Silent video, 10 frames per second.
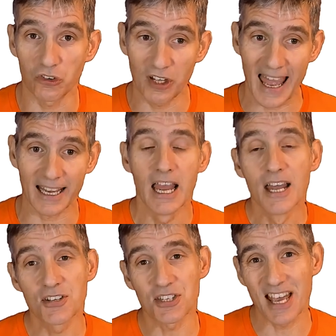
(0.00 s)
tech
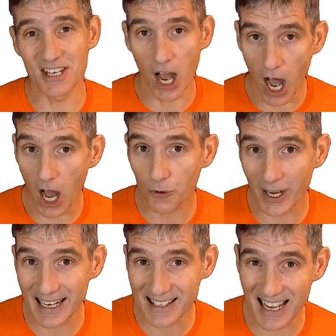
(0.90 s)
to send heart
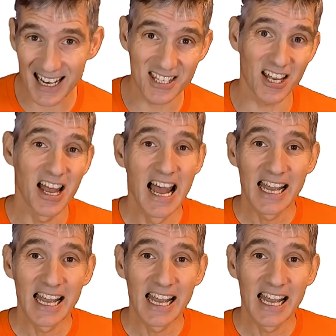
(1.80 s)
rate data,